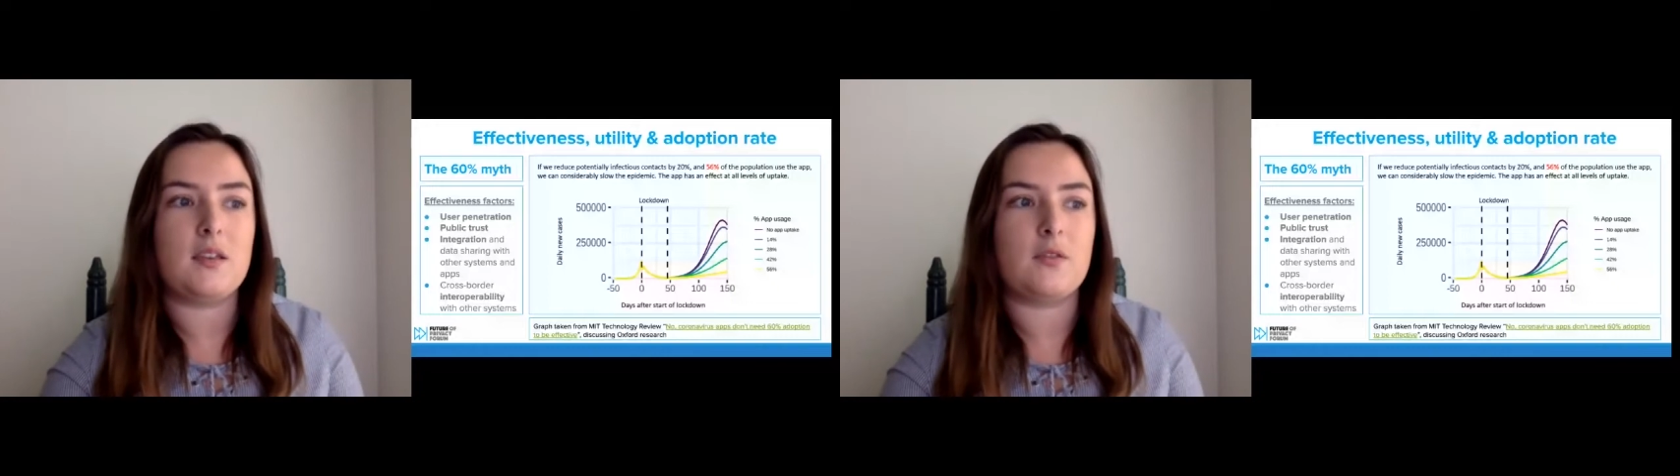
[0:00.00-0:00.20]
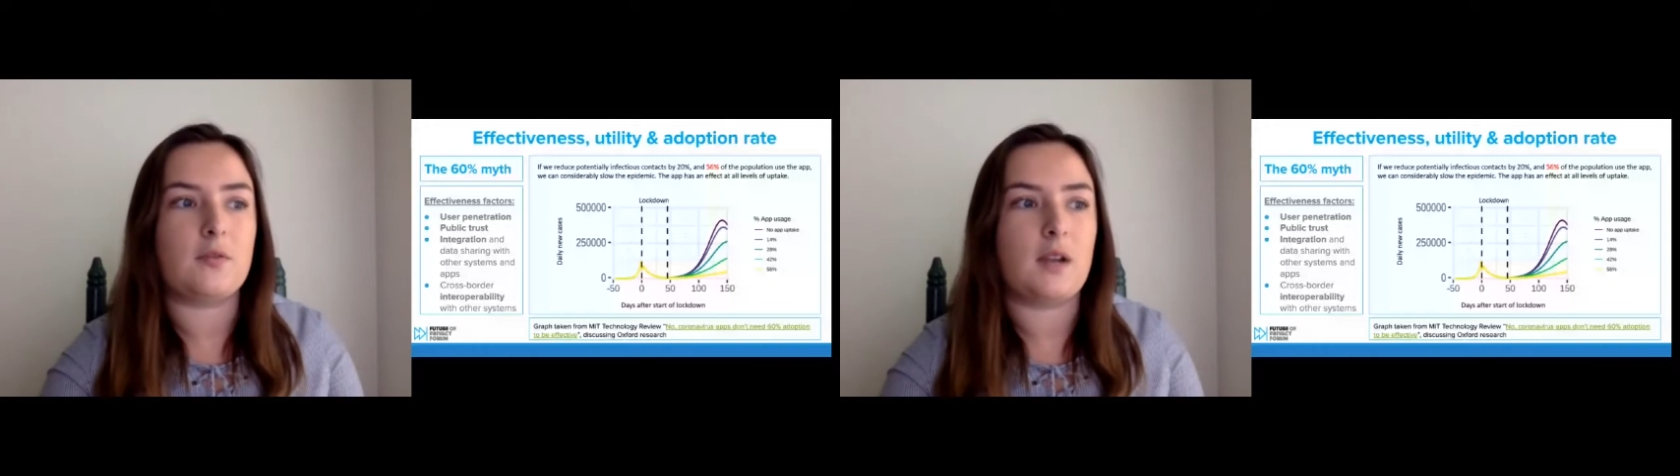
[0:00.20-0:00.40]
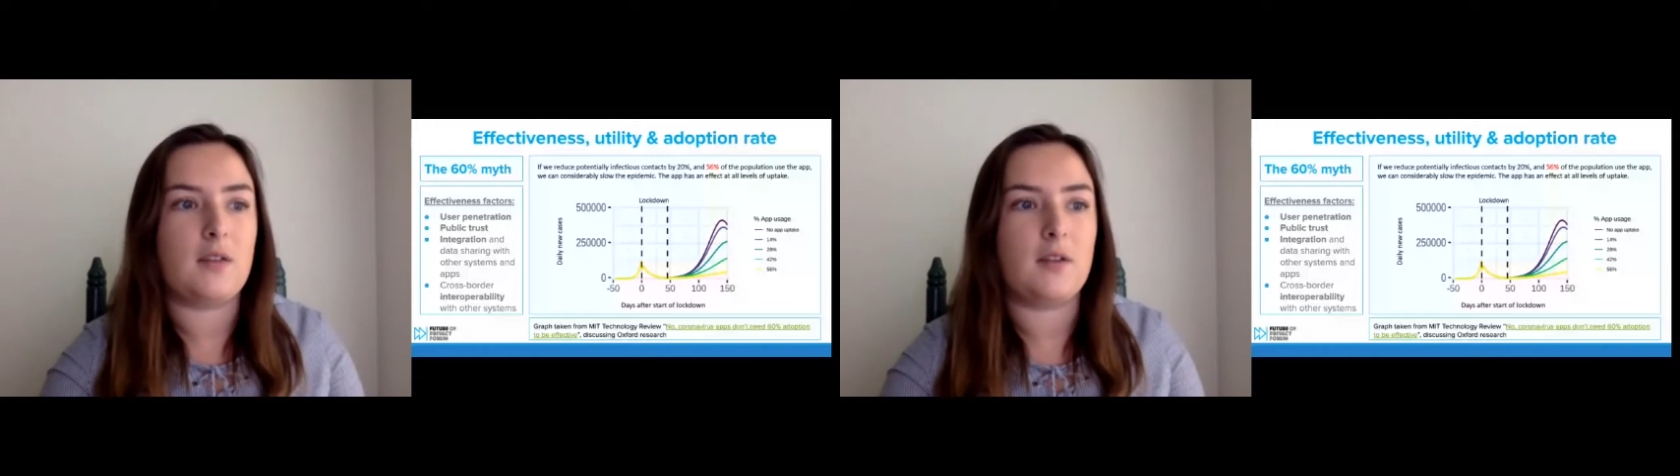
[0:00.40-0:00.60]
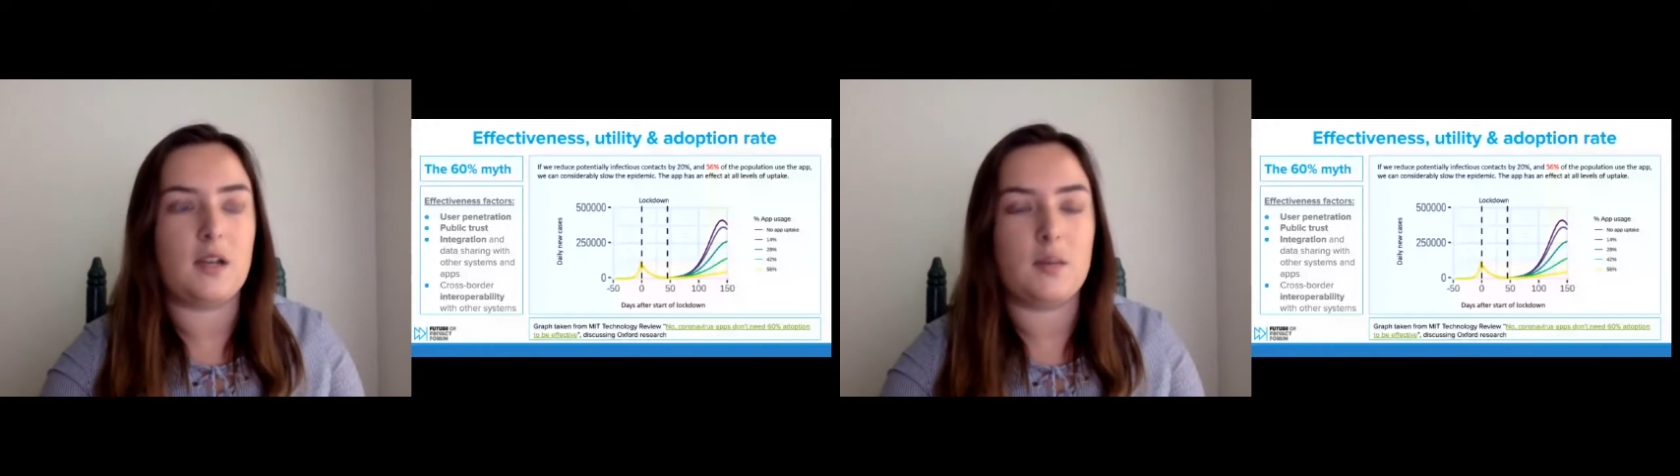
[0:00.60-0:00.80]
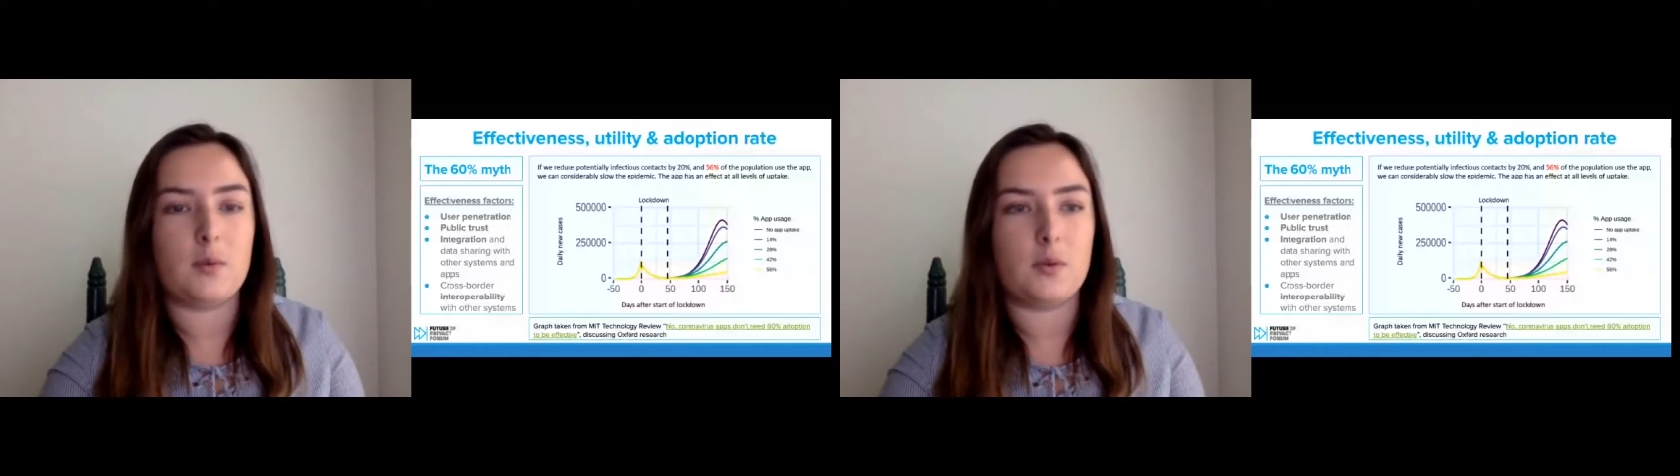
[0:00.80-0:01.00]
is really, really
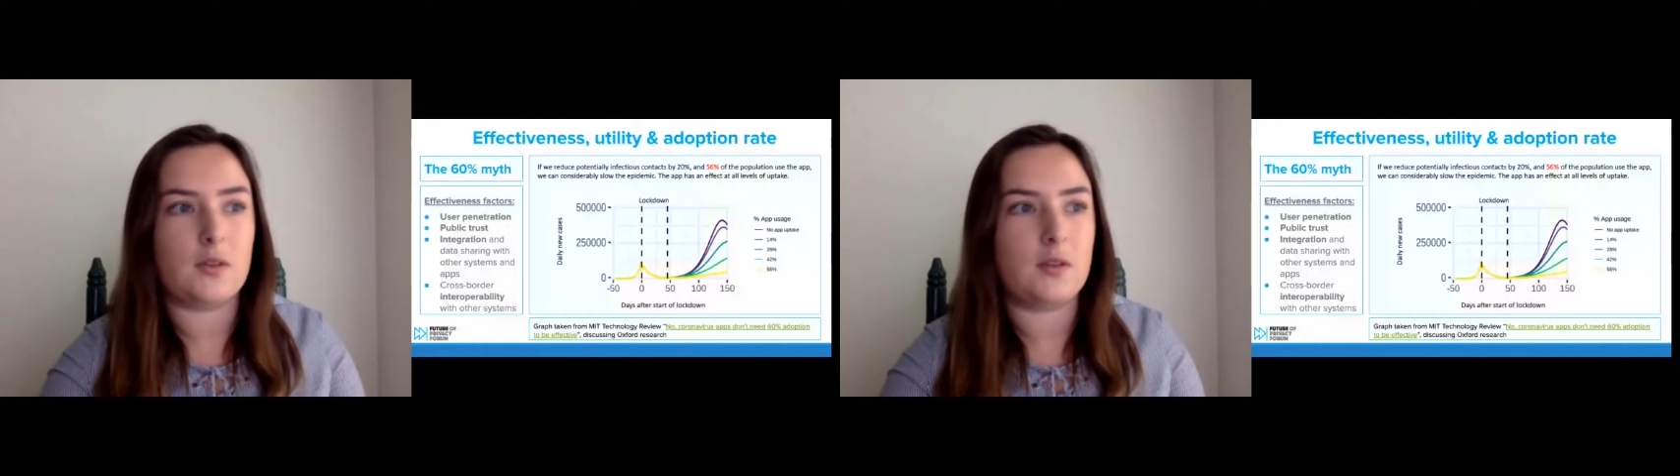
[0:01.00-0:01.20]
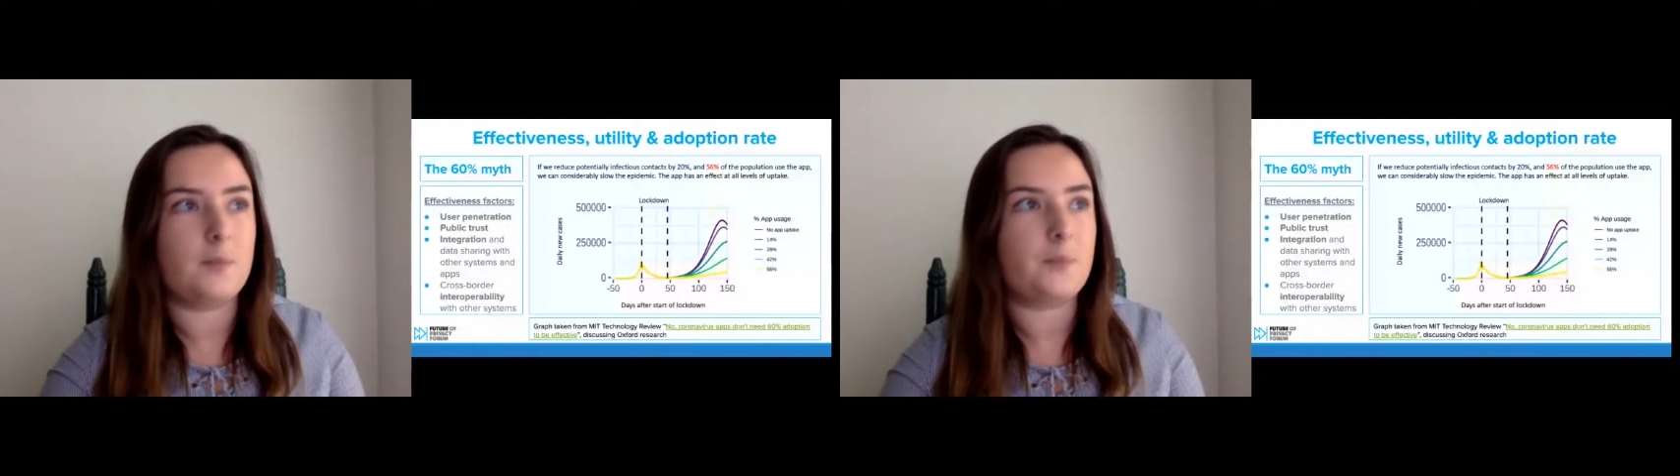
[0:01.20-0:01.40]
important.